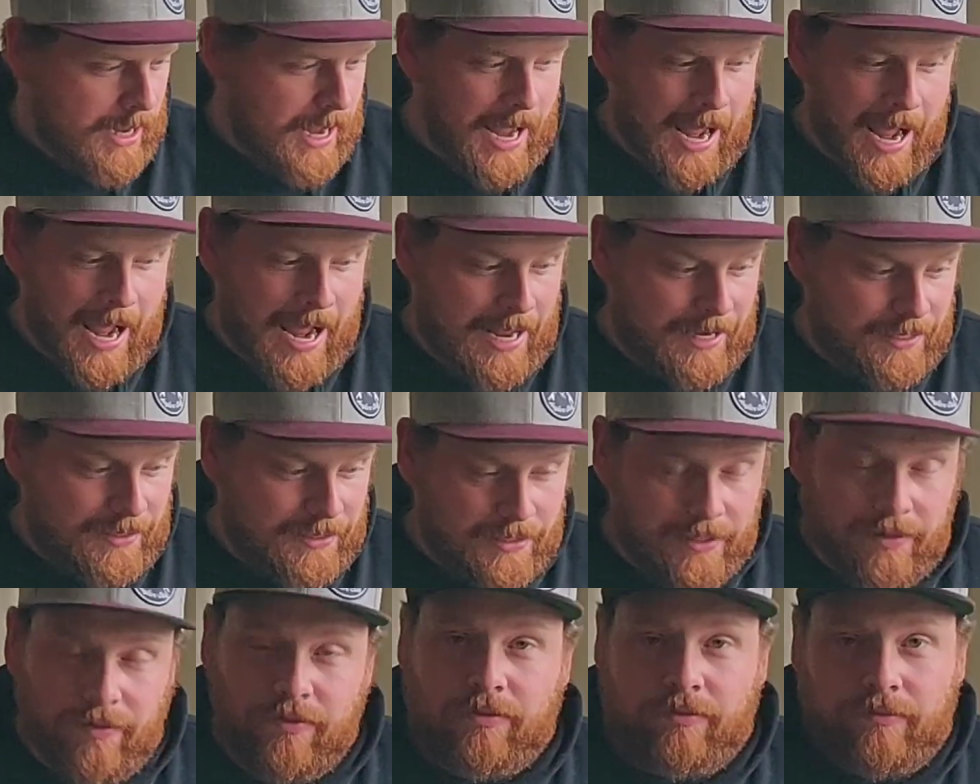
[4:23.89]

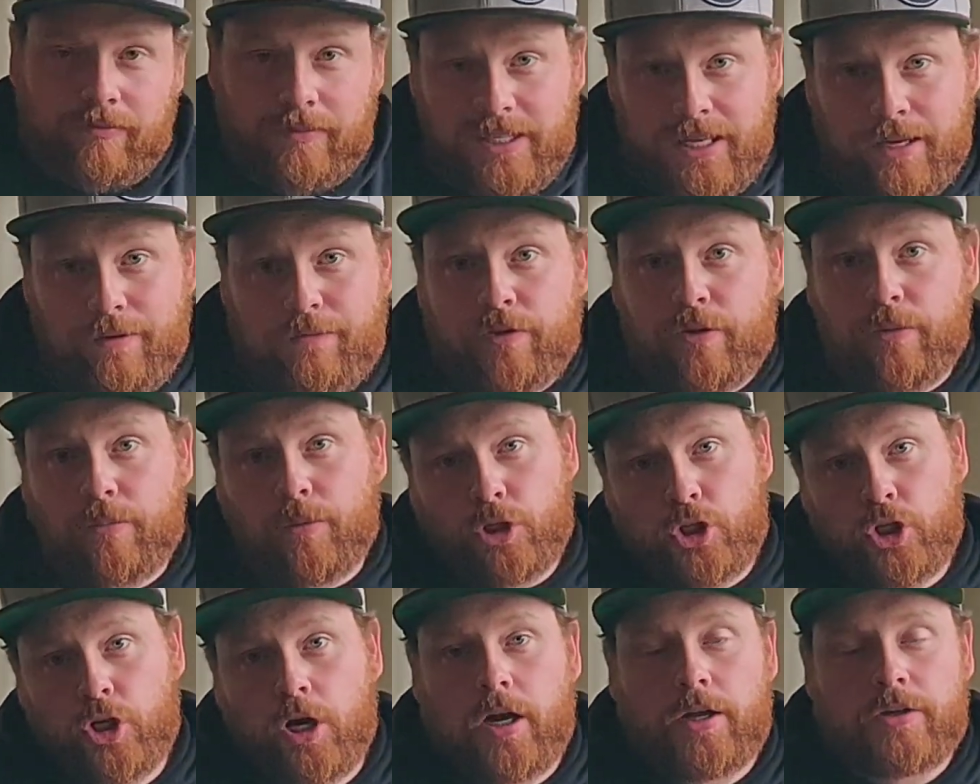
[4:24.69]
and give them
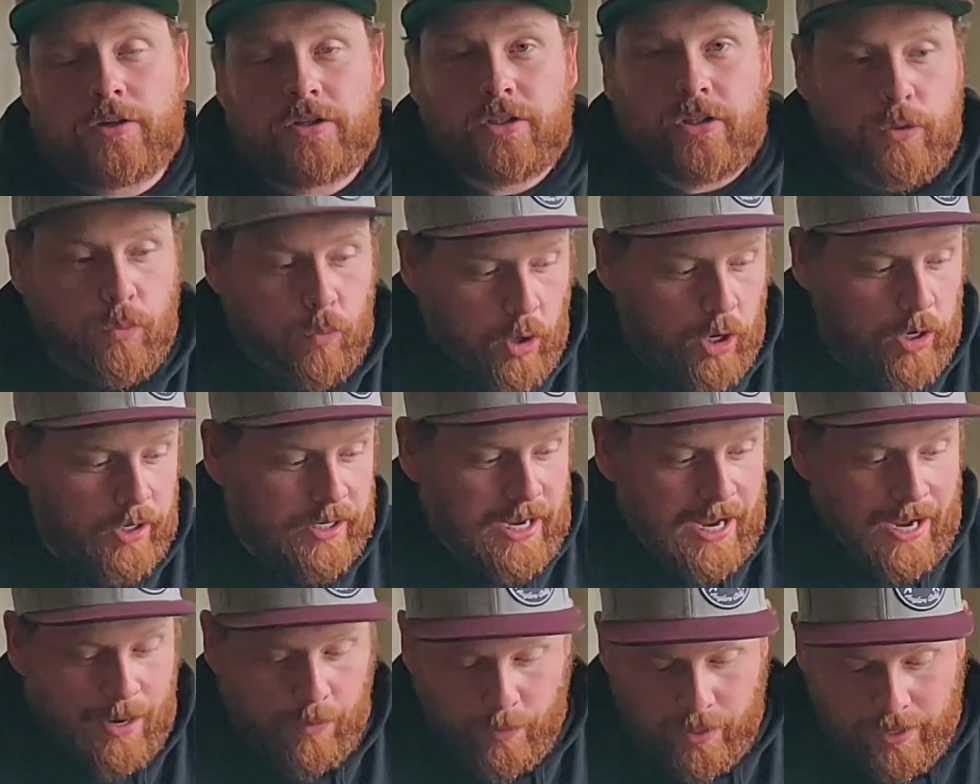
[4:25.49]
a chance to
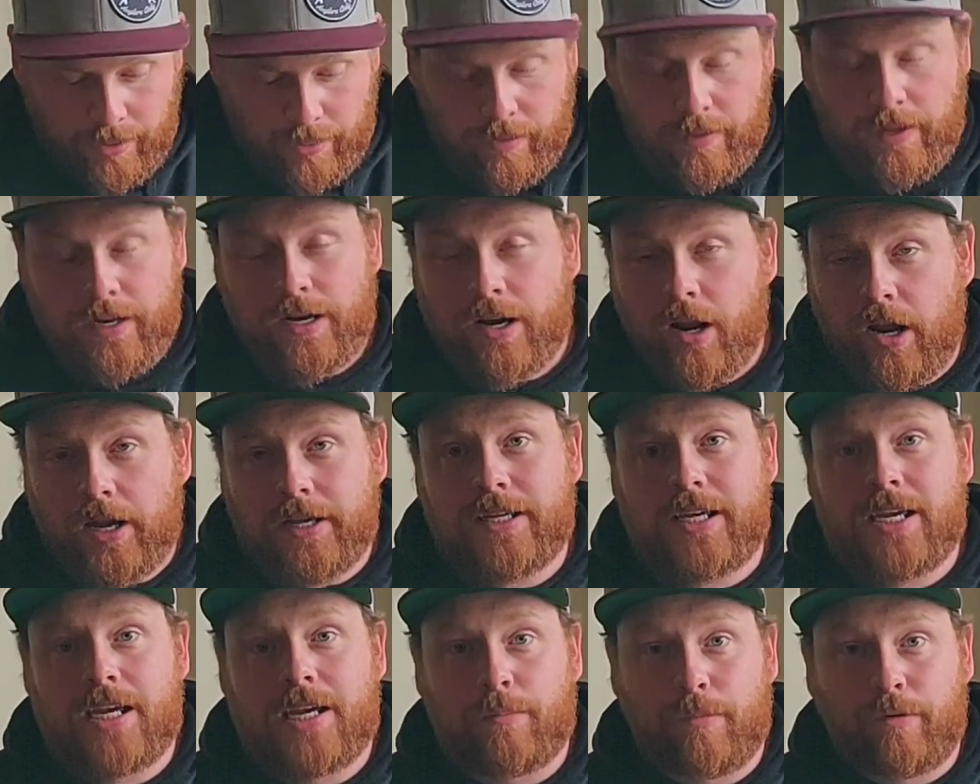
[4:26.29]
work out whether they
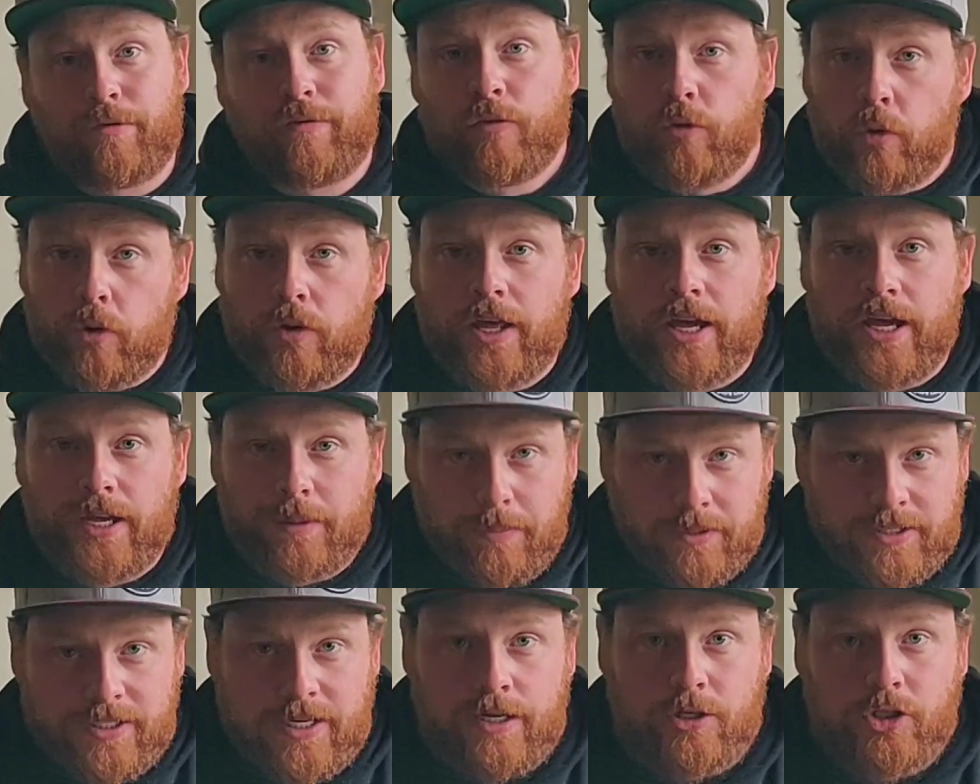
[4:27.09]
like it before they
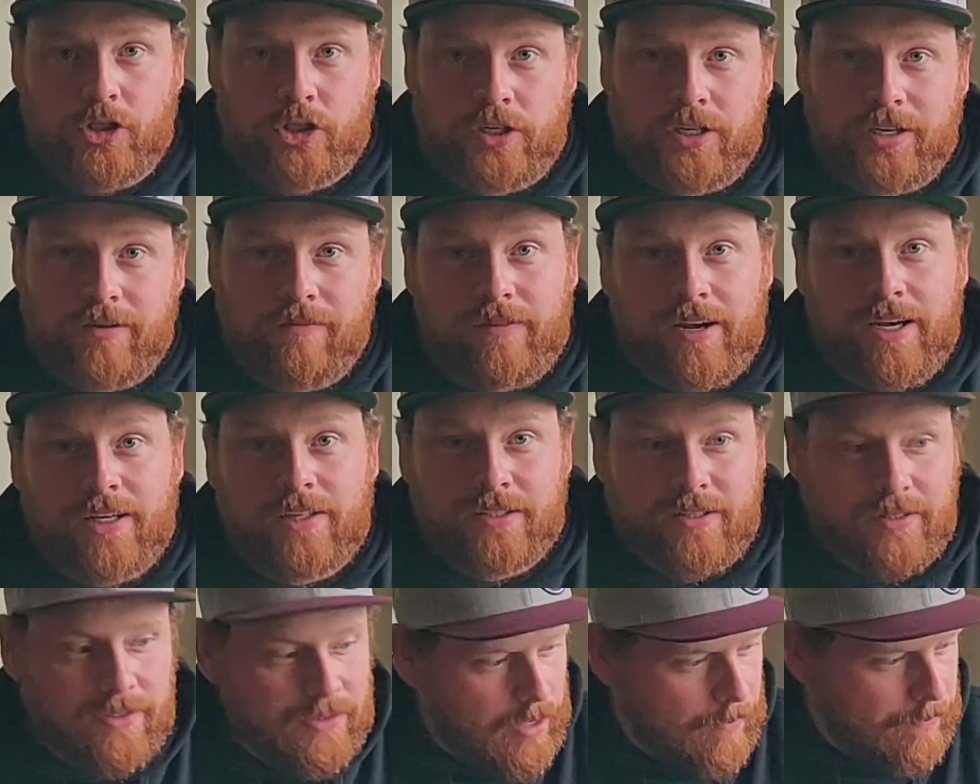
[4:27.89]
potentially
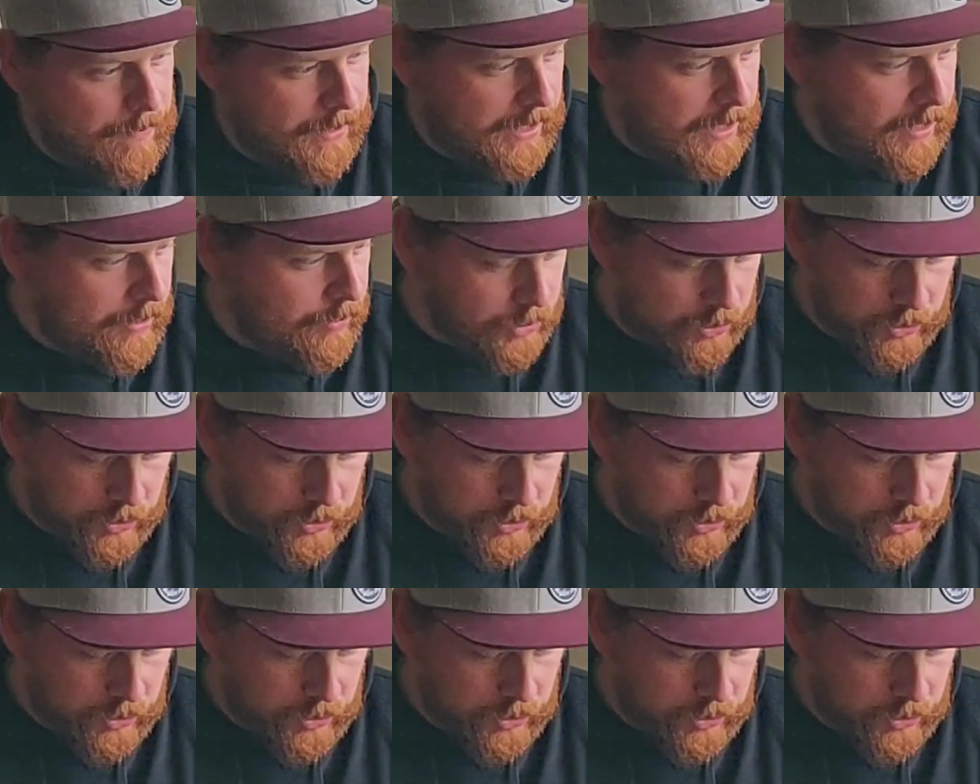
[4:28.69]
invest in something else.